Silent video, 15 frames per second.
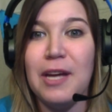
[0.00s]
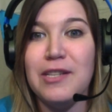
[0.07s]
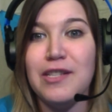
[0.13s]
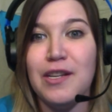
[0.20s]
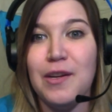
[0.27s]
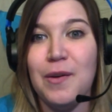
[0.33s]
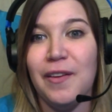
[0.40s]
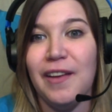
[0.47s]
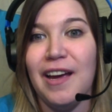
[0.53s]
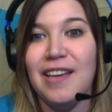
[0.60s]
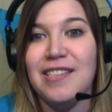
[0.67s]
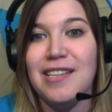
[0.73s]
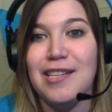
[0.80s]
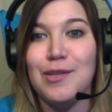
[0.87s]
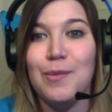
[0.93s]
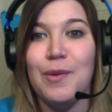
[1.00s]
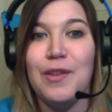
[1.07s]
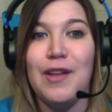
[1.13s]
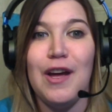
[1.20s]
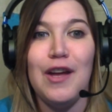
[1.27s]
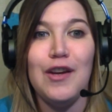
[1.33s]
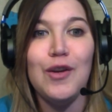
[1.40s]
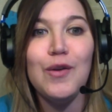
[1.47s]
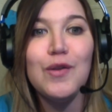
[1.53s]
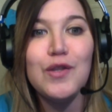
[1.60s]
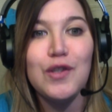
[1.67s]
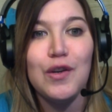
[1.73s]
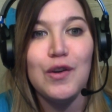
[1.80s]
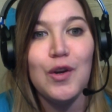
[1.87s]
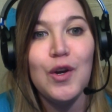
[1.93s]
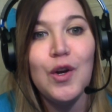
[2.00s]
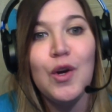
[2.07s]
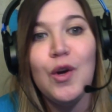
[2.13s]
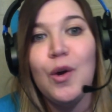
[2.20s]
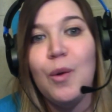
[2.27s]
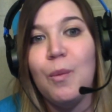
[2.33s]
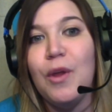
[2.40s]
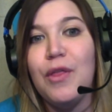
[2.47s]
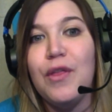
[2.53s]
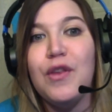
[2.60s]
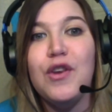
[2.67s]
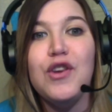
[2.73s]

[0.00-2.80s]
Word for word: to utilize this with a new student with